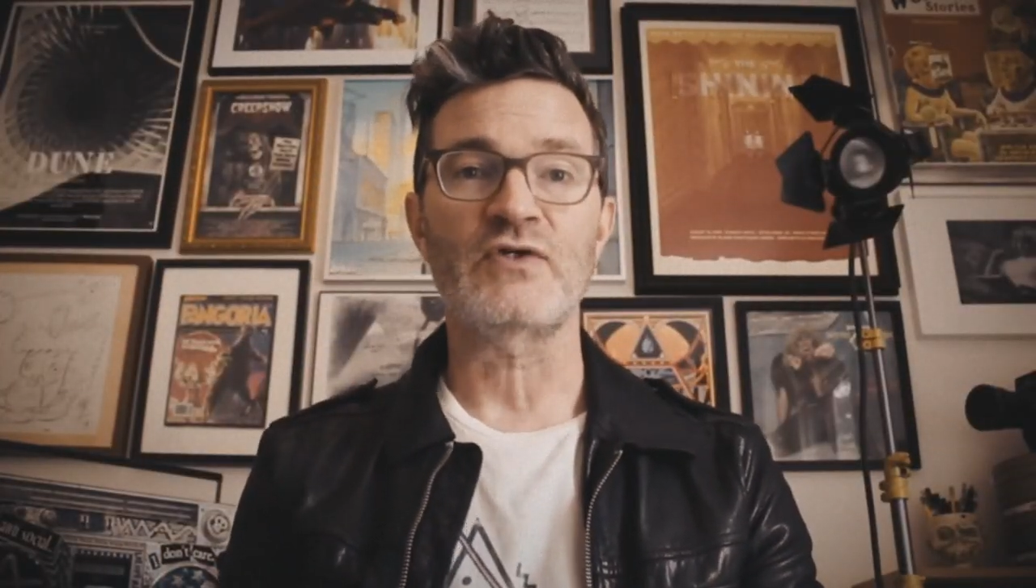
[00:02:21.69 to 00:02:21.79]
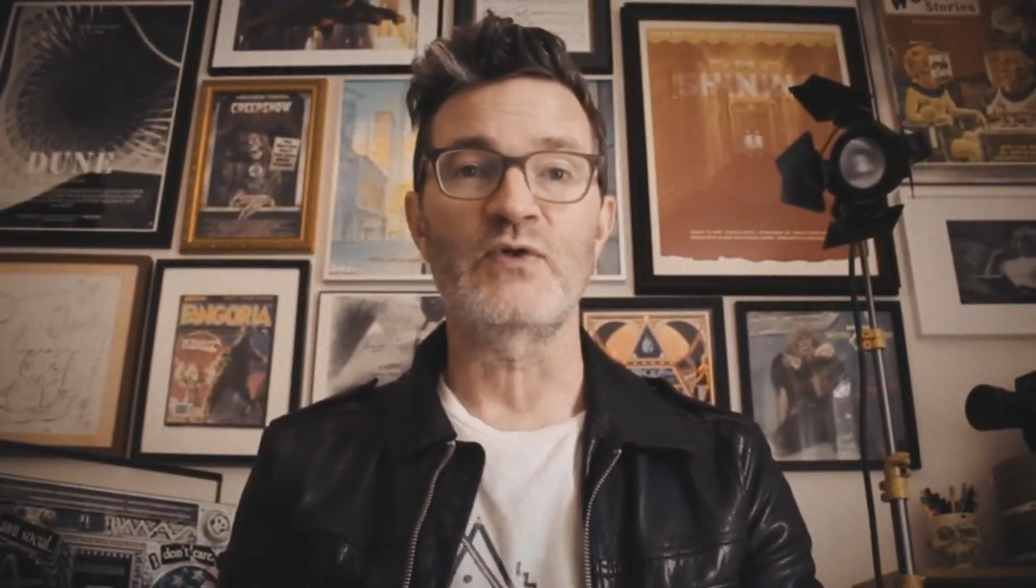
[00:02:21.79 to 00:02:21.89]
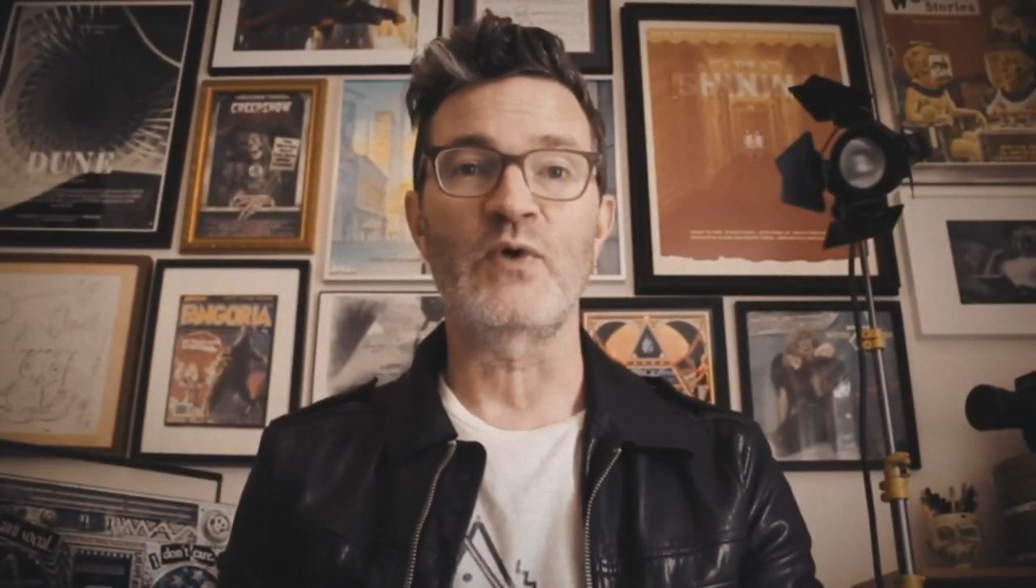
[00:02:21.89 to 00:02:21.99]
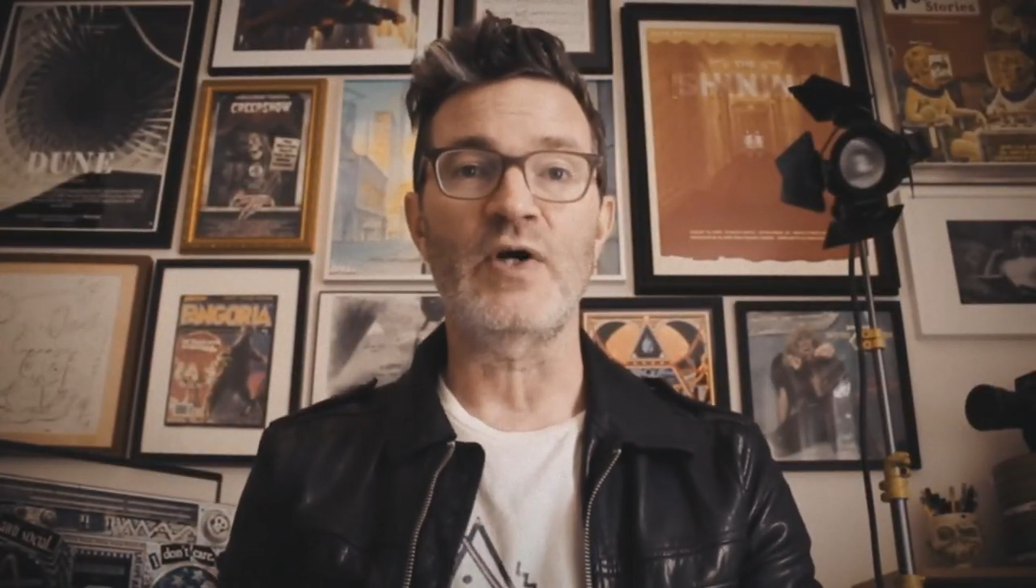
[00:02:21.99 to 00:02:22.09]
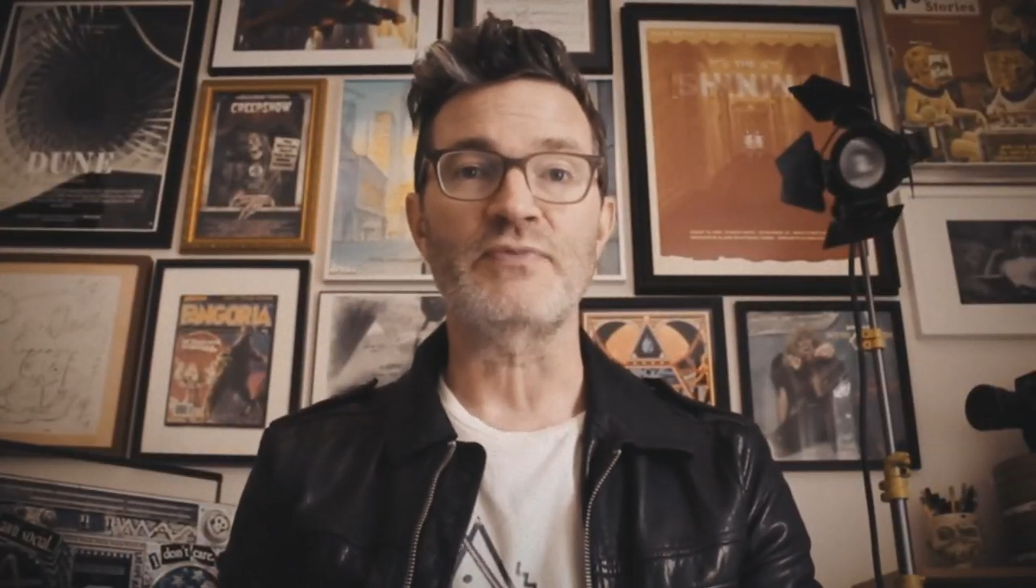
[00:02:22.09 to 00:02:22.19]
and
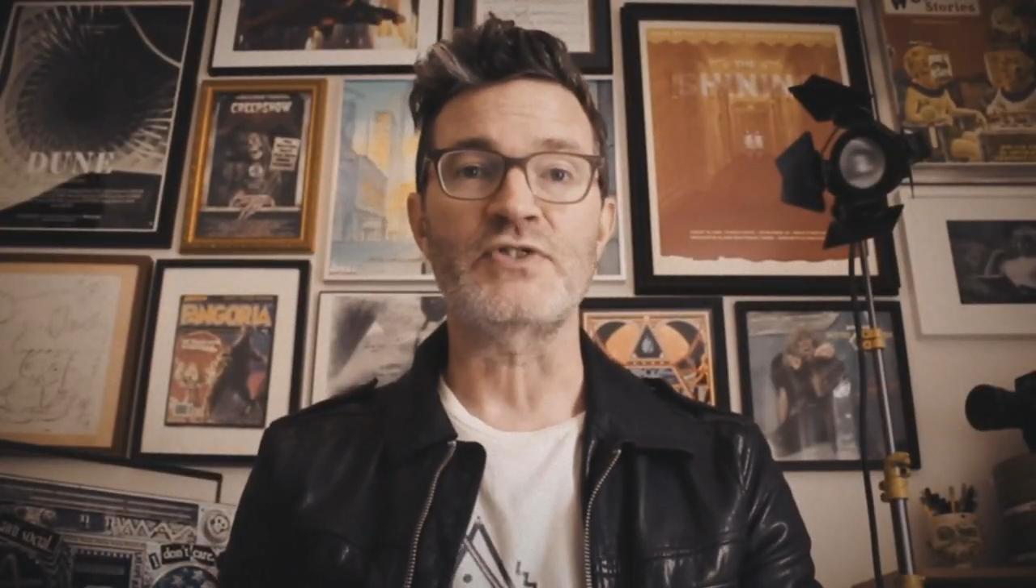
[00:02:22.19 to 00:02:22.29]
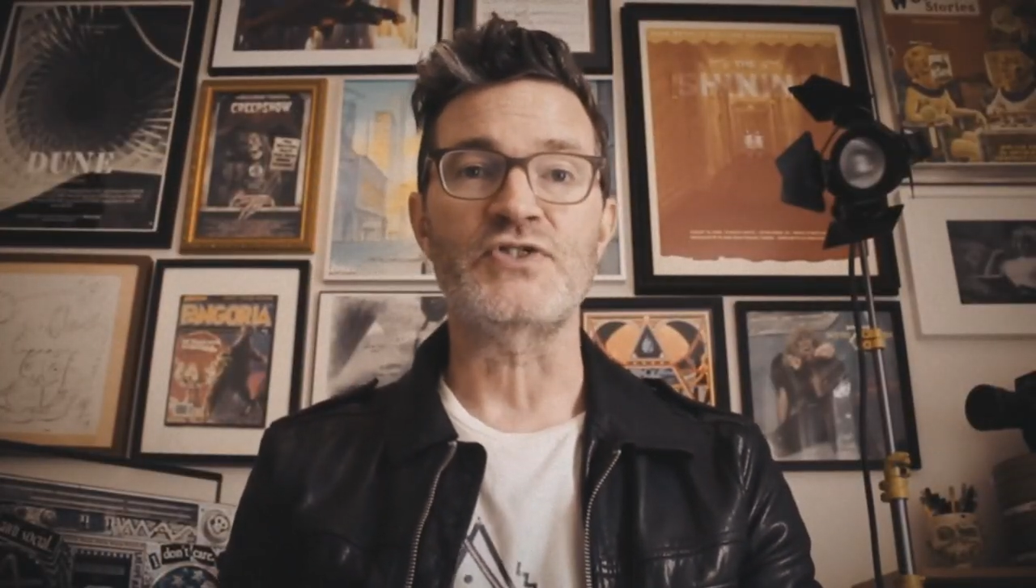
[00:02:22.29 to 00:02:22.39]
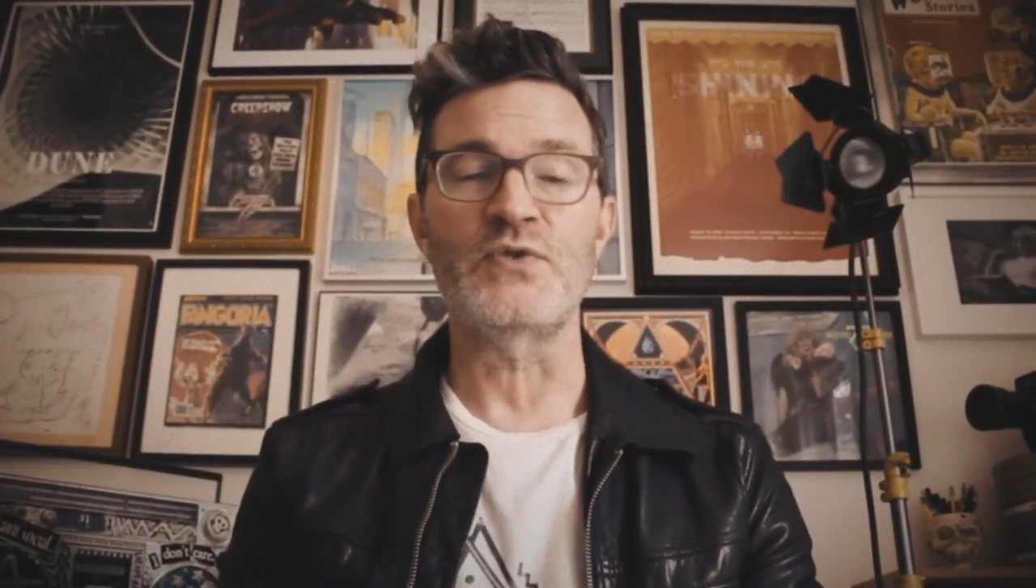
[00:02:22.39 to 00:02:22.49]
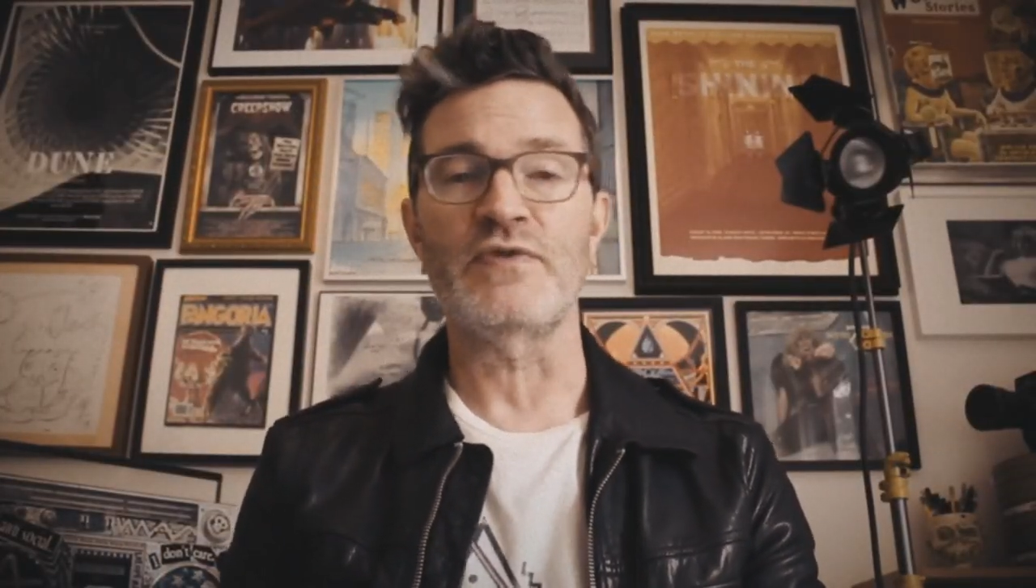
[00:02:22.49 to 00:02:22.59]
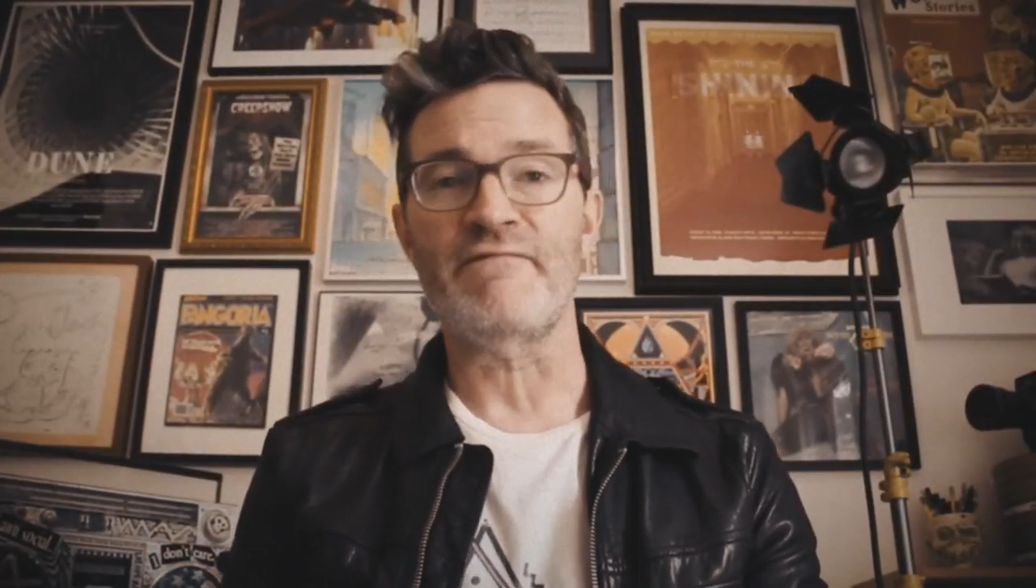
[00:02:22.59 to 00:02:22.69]
crew up to
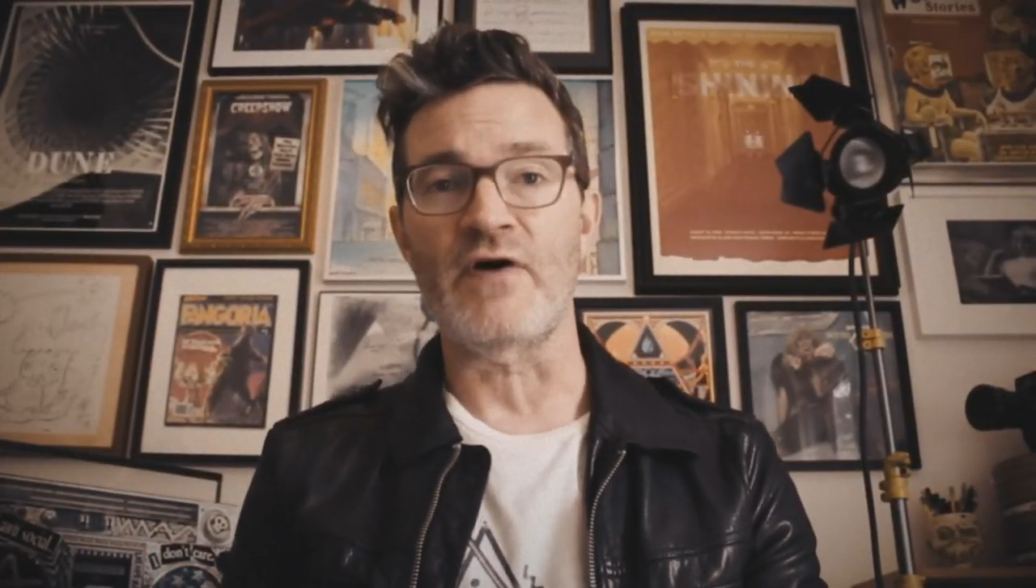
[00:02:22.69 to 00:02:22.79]
shoot in